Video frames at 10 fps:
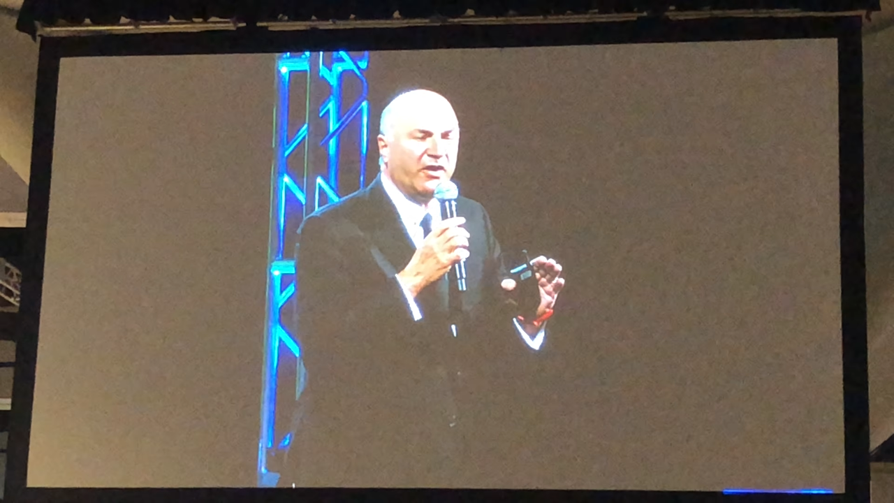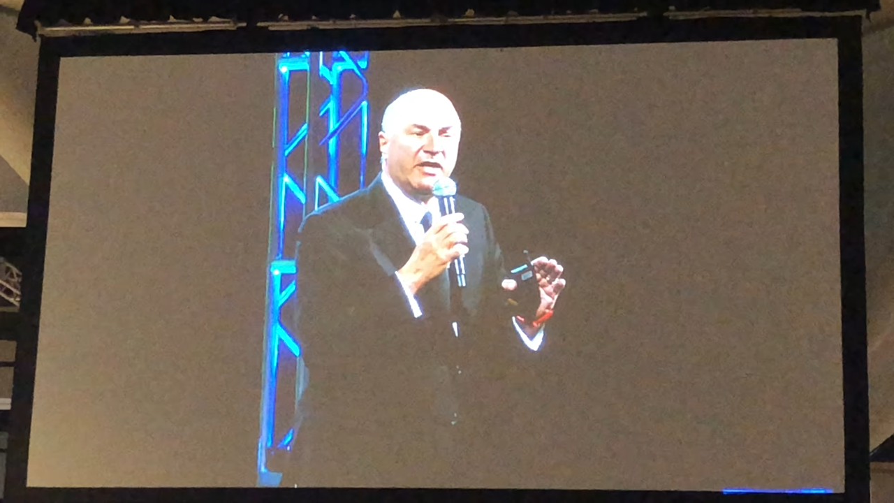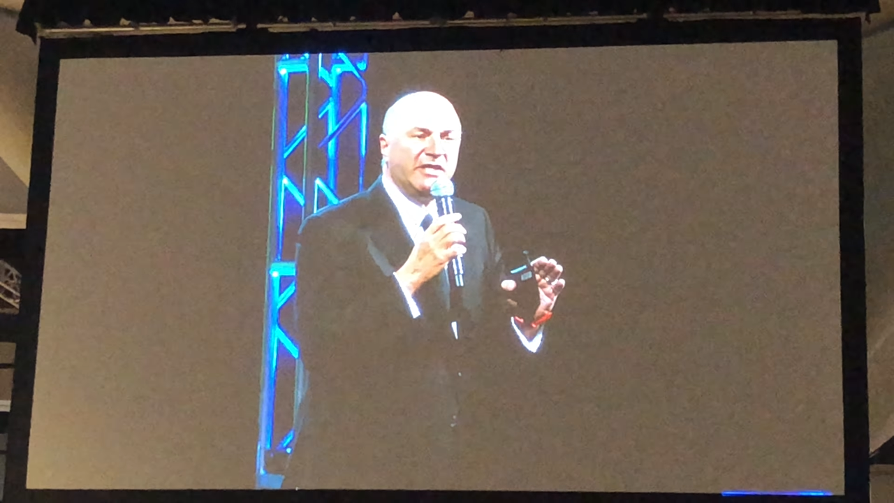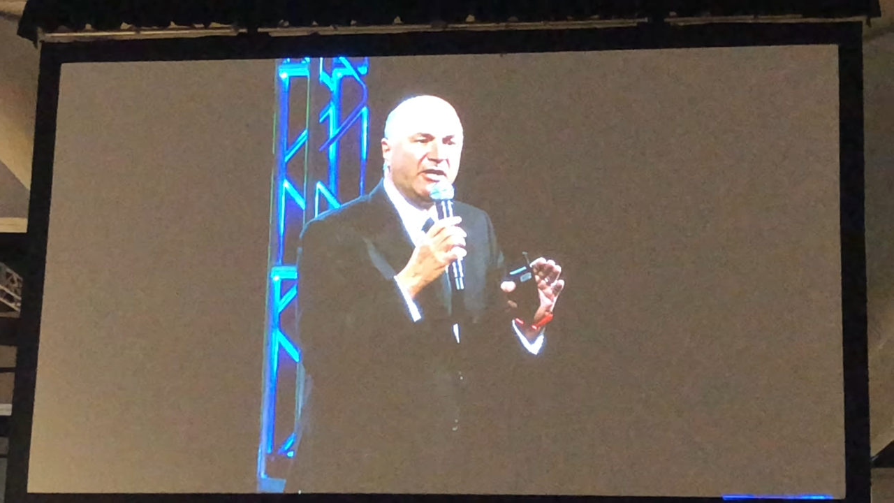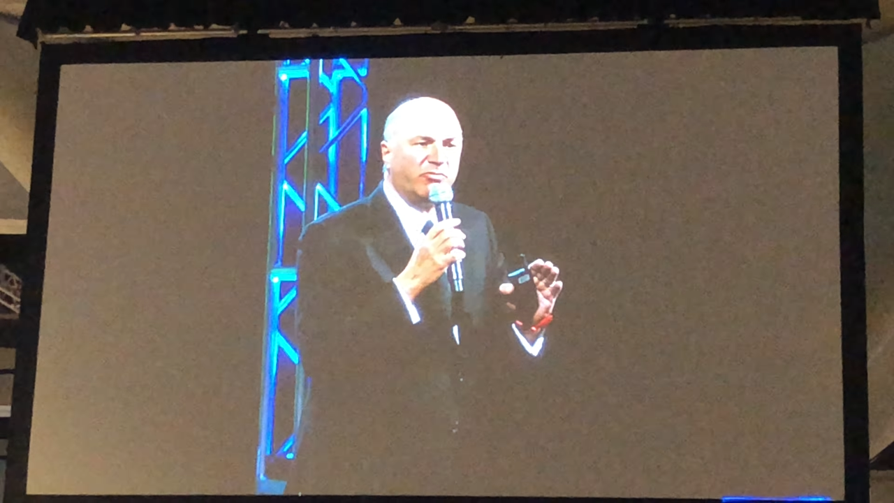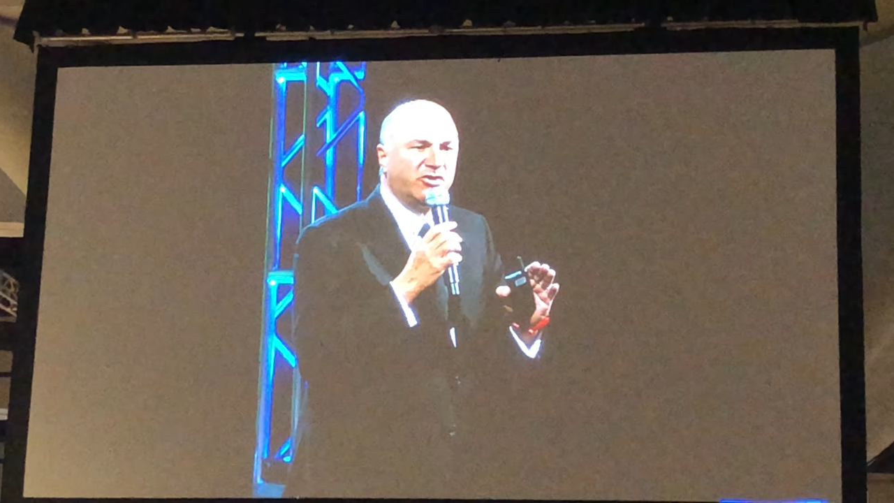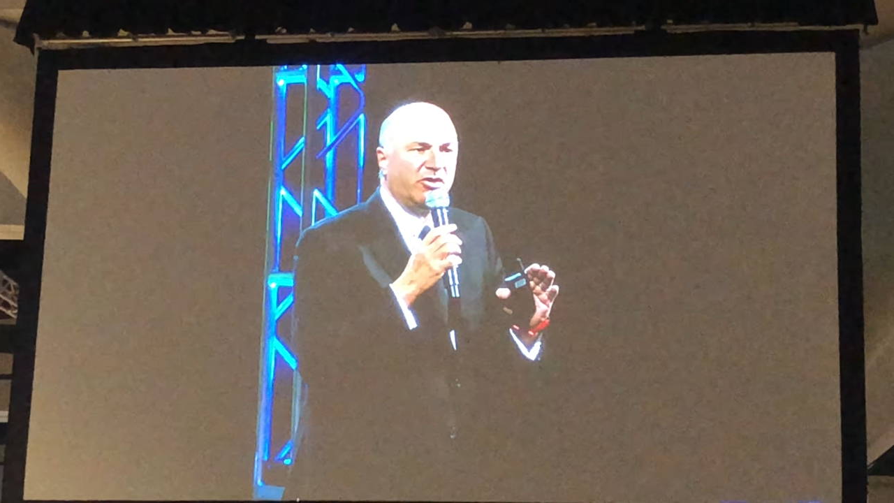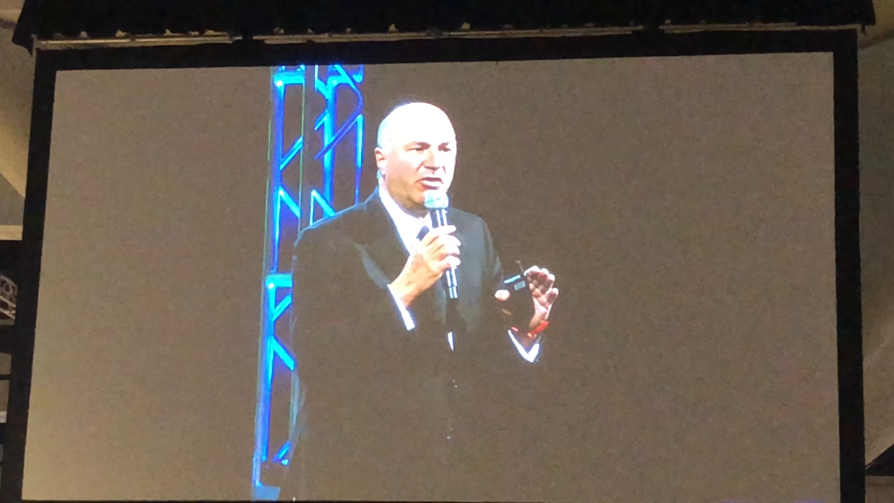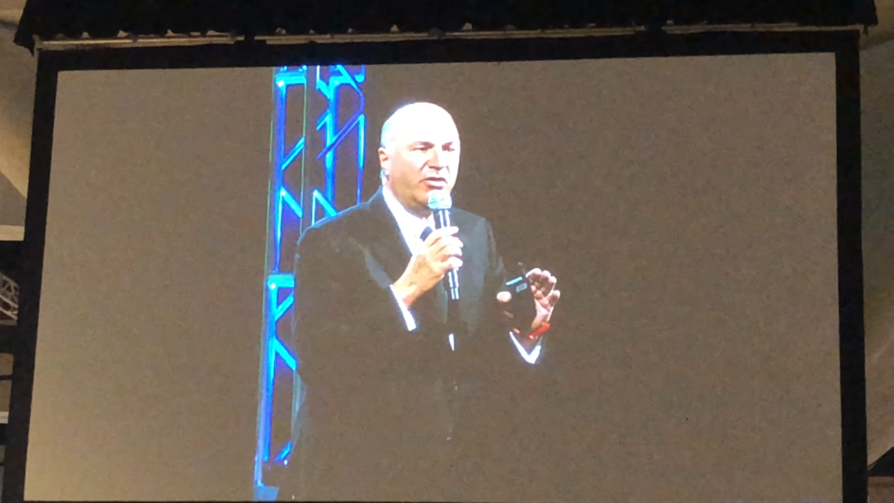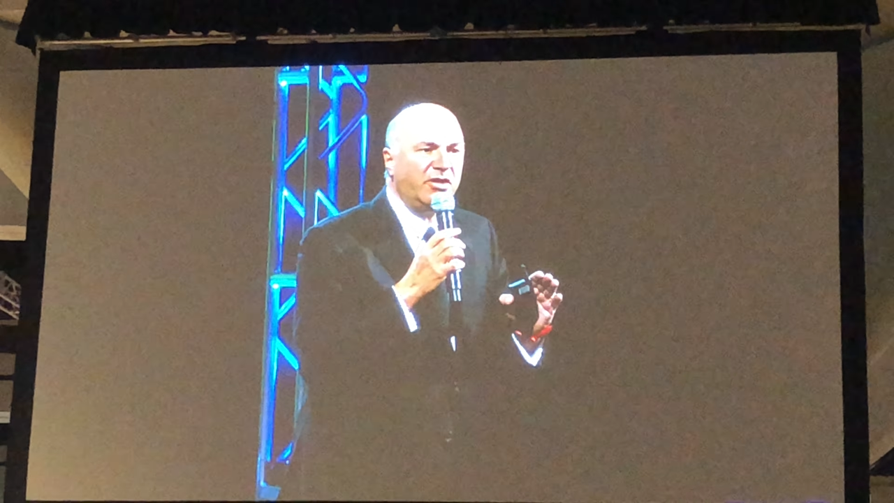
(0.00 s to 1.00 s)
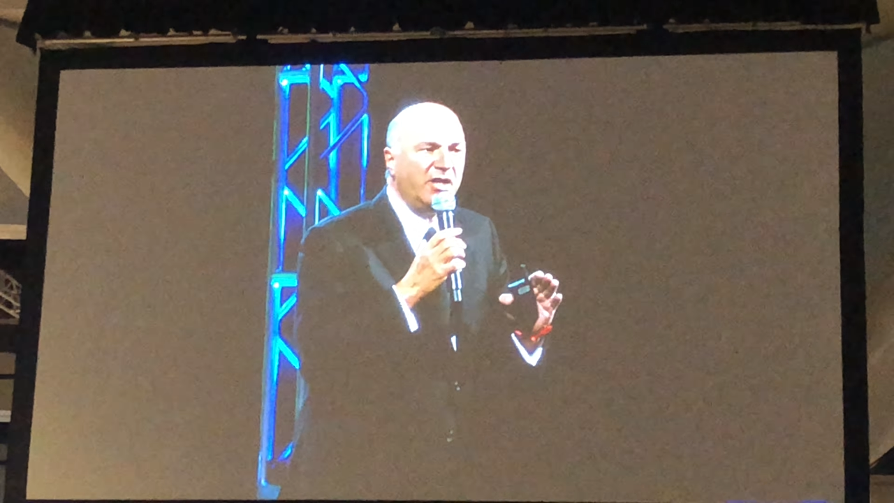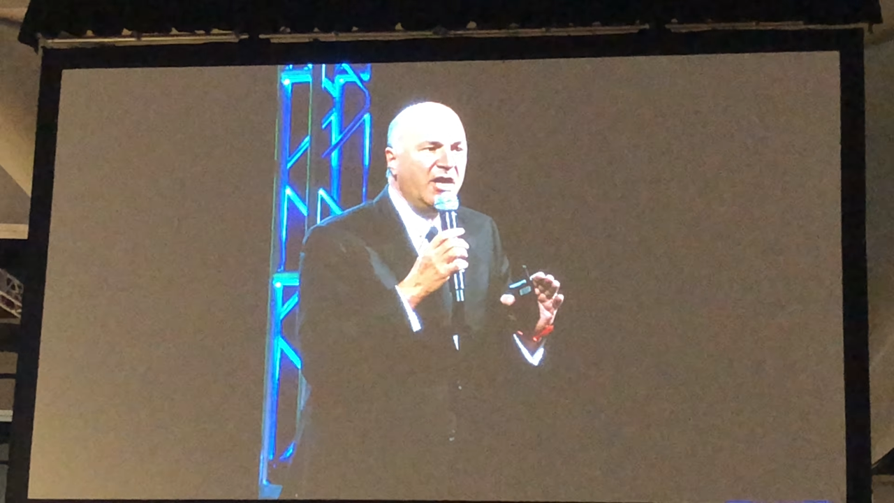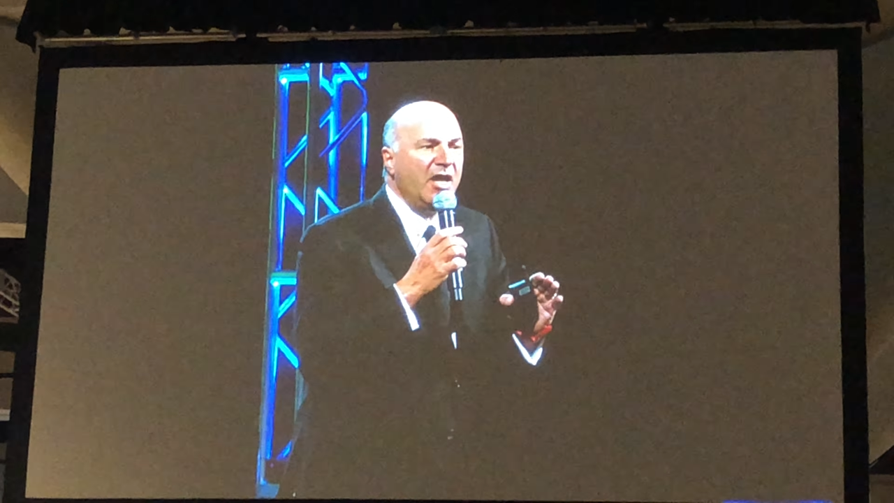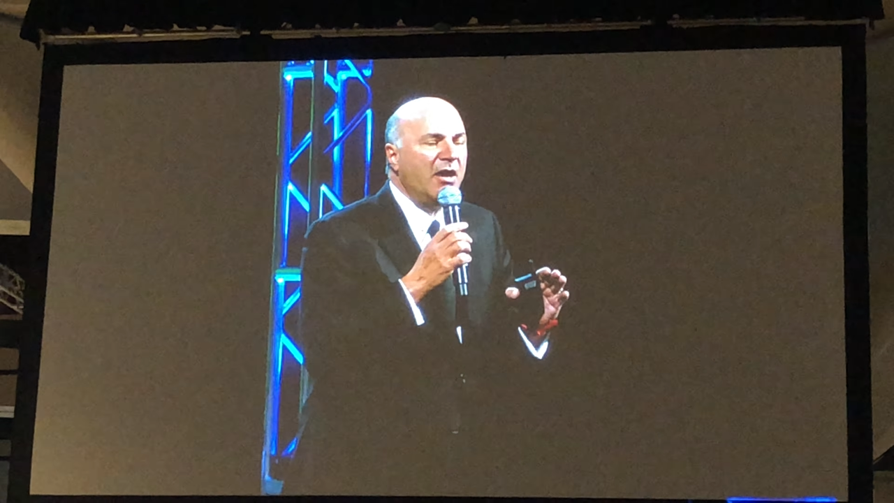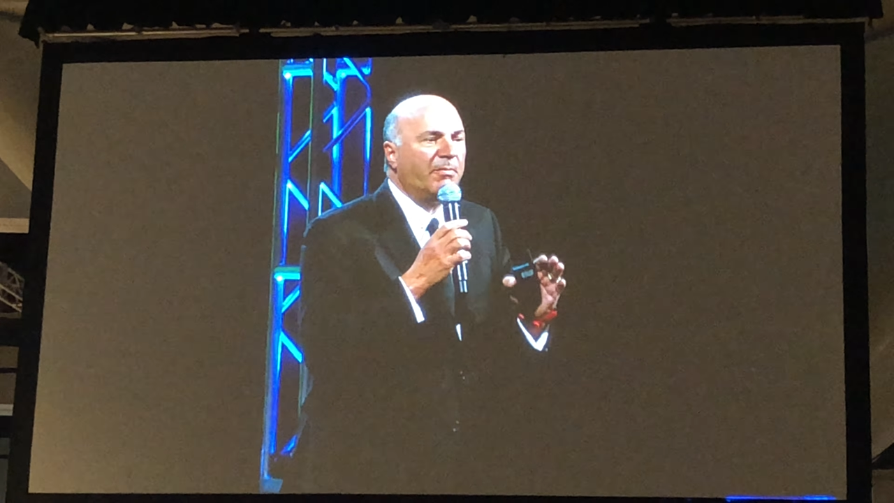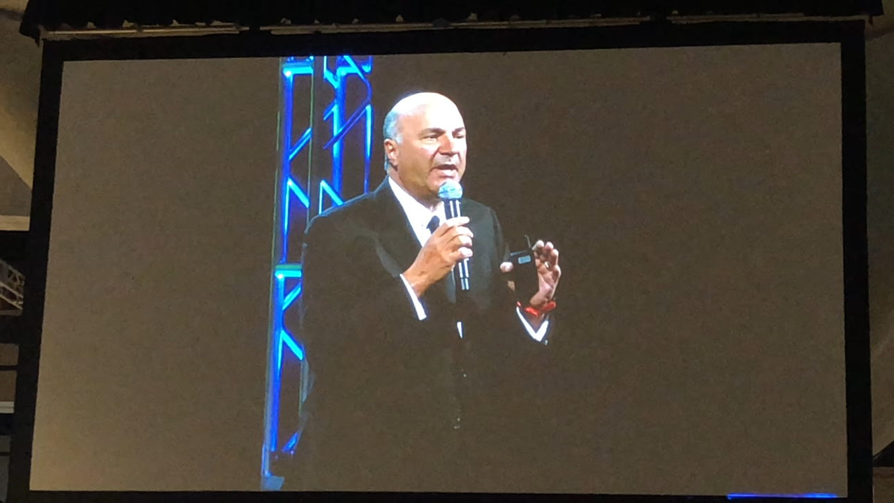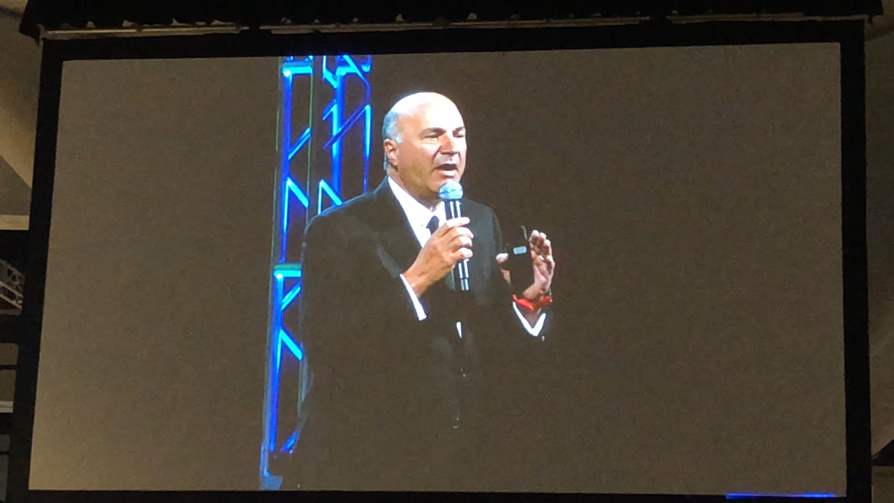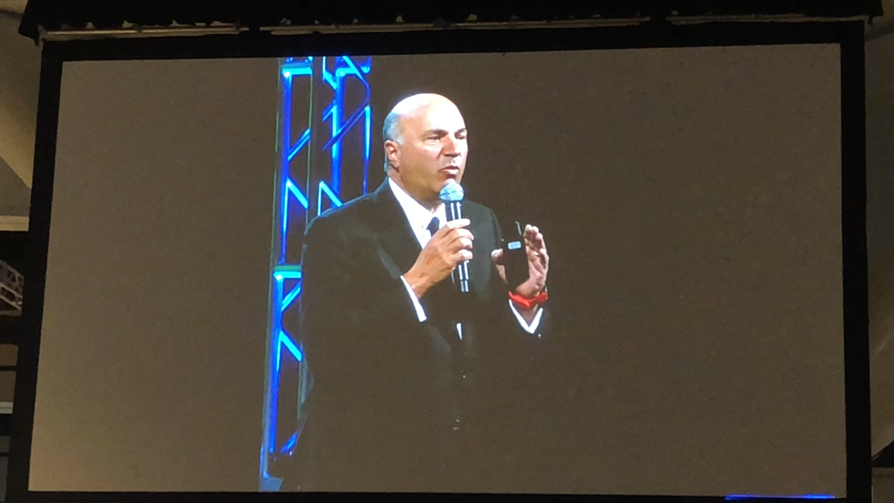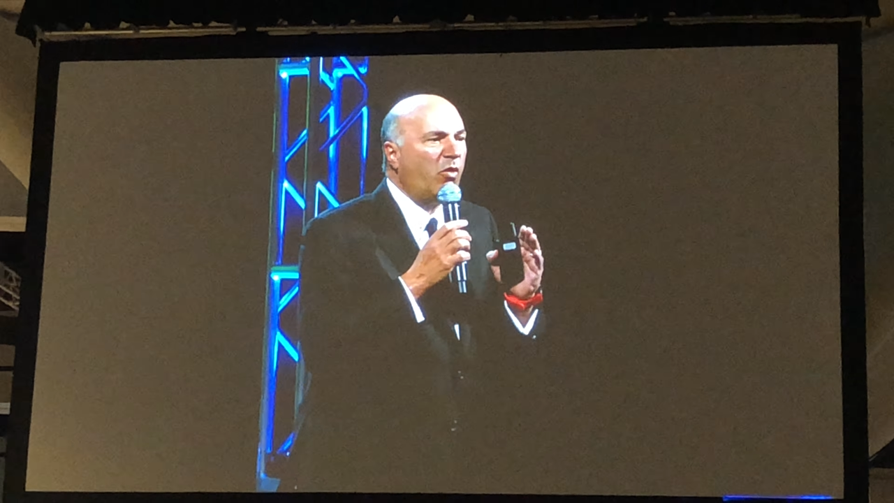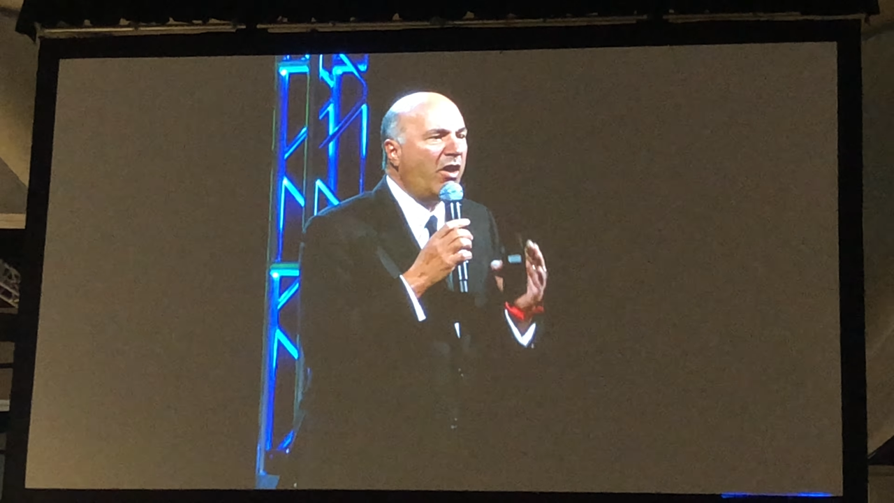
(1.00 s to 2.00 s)
if I could get a return. But
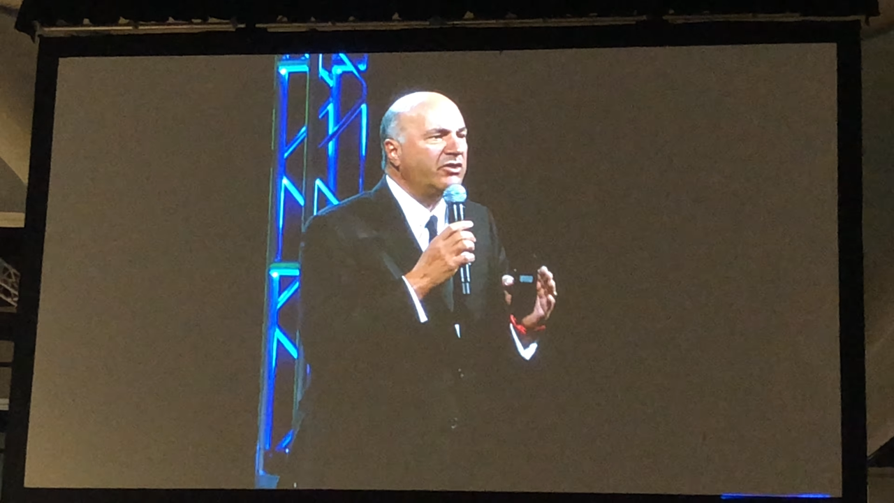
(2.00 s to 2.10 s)
I